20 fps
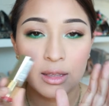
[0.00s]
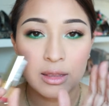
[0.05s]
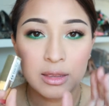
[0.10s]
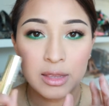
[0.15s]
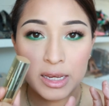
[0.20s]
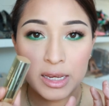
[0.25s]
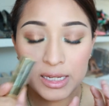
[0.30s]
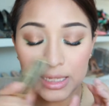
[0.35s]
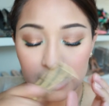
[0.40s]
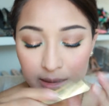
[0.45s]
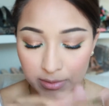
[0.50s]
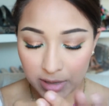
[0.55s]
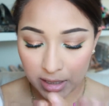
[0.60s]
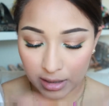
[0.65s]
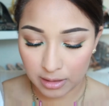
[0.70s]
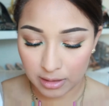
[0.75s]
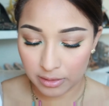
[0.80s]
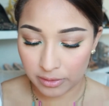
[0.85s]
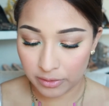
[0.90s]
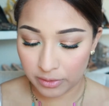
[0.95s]
they
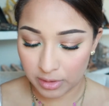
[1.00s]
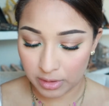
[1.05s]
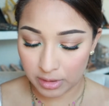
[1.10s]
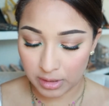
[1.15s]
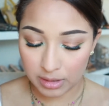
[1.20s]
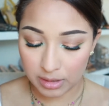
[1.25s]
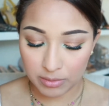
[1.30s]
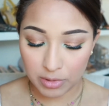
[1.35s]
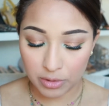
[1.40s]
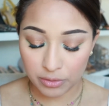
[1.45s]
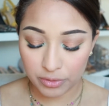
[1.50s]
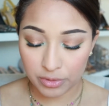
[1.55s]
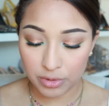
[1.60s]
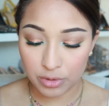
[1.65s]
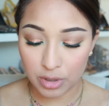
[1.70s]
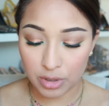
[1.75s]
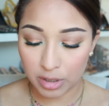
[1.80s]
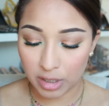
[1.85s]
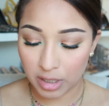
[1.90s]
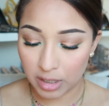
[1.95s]
smell. It smells
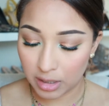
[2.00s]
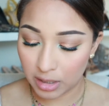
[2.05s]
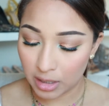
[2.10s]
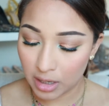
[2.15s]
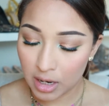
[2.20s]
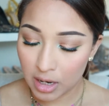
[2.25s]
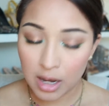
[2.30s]
so good.